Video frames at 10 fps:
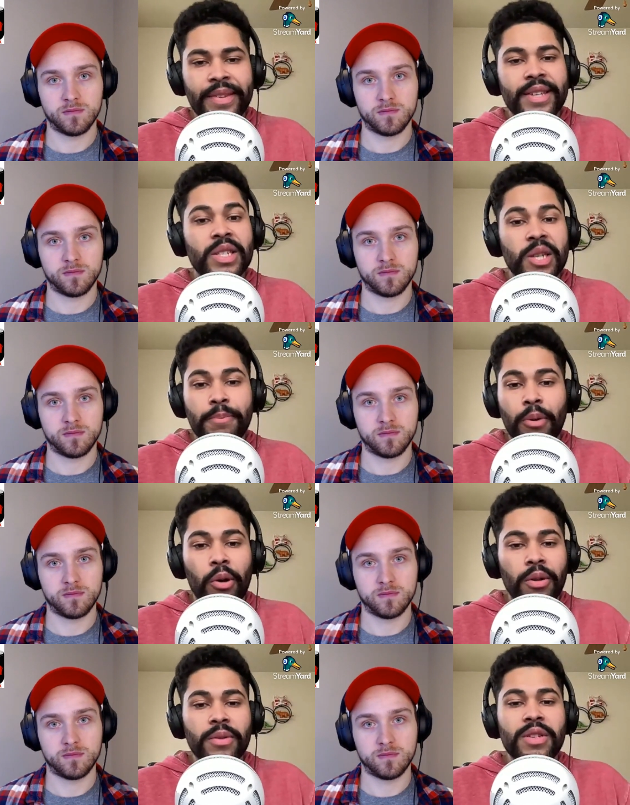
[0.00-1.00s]

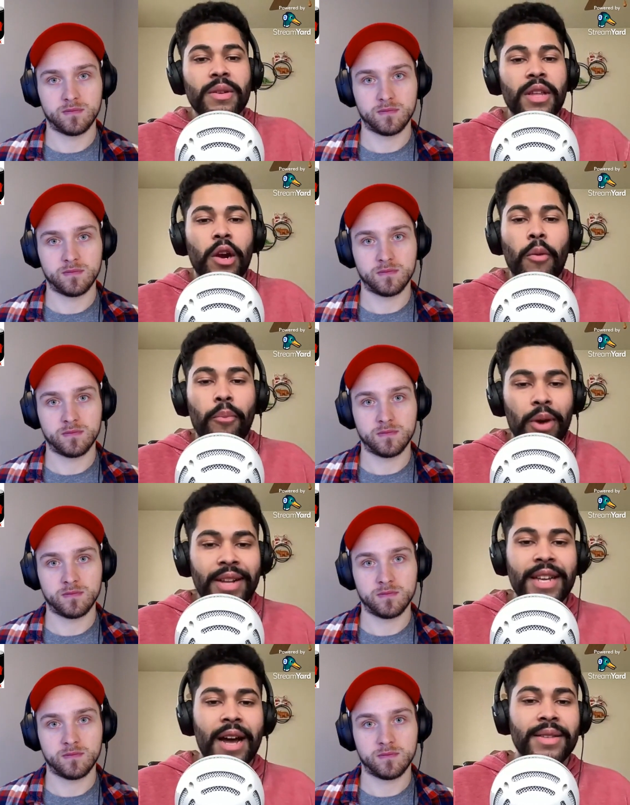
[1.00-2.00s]
Speaker 1: simple, you know,
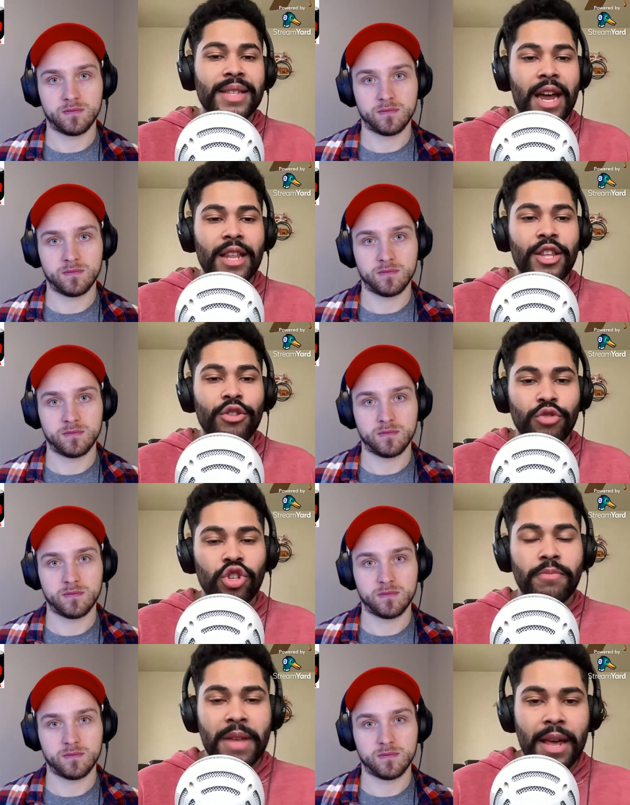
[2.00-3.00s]
breakdowns that you
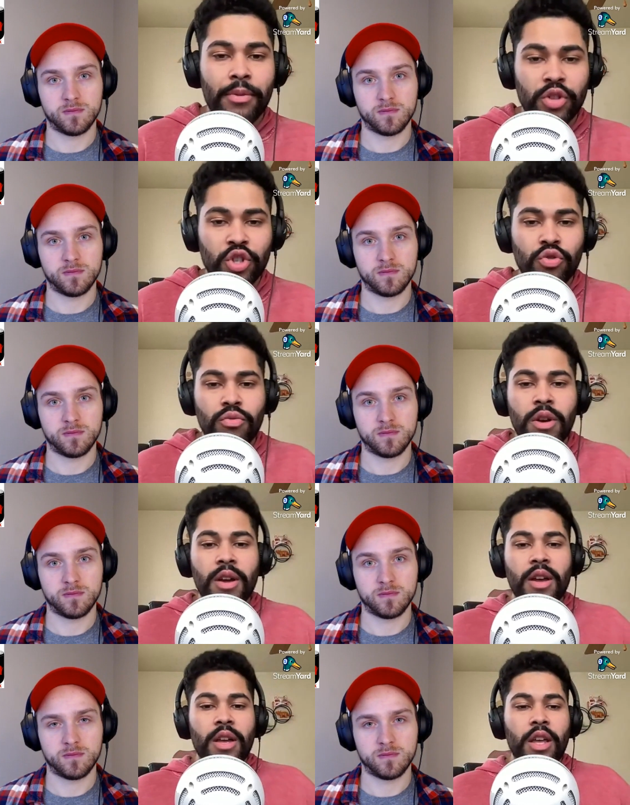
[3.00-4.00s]
should be able to,
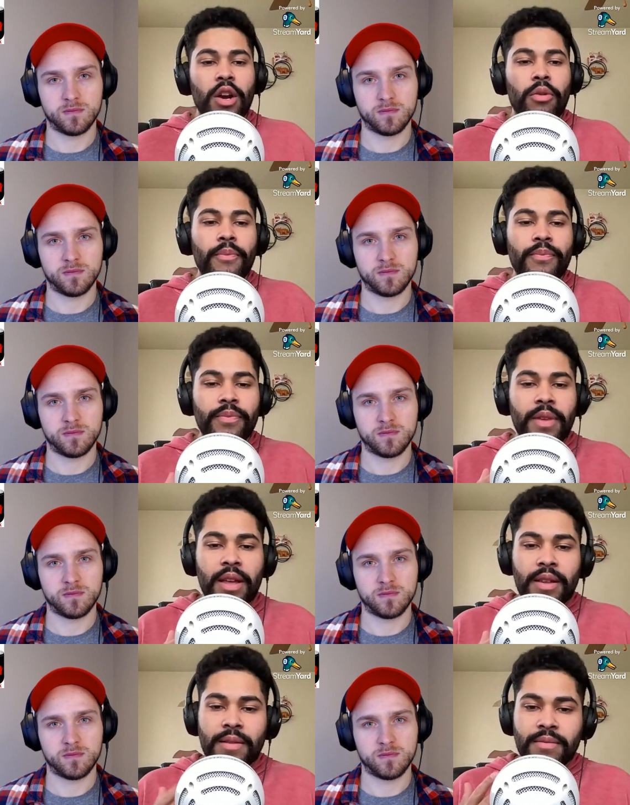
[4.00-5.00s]
you know,
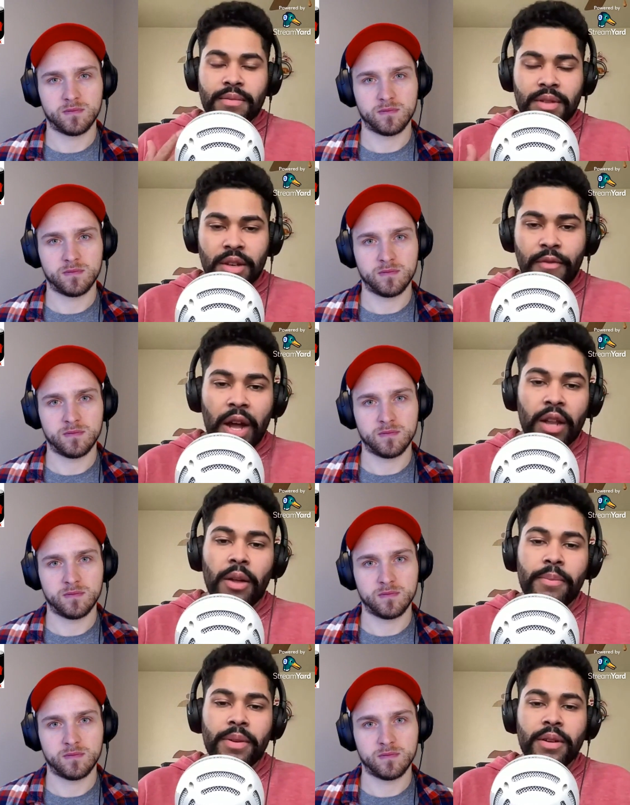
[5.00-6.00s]

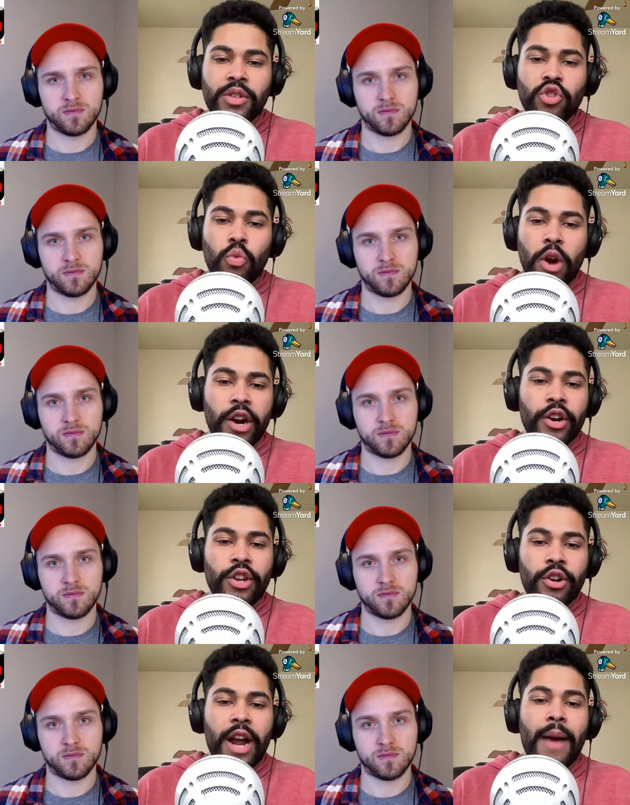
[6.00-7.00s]
develop to where
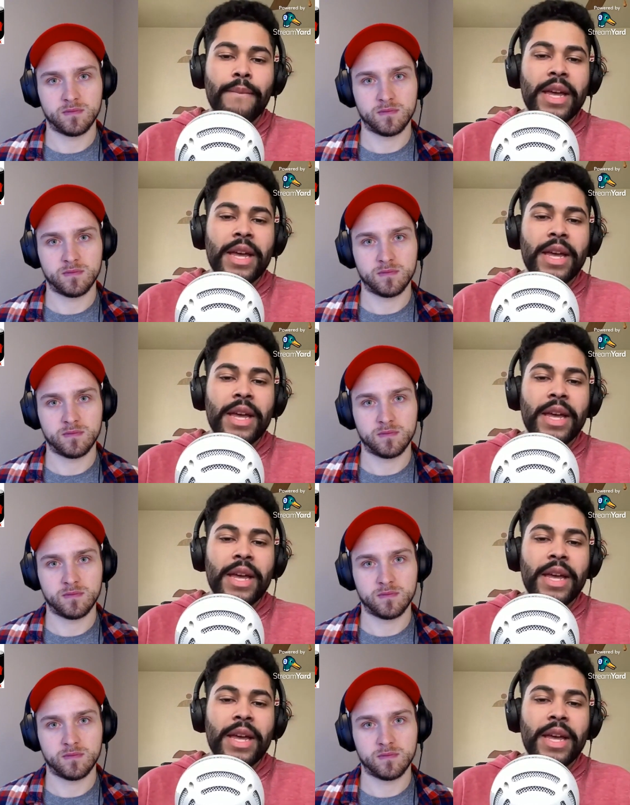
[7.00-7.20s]
you're not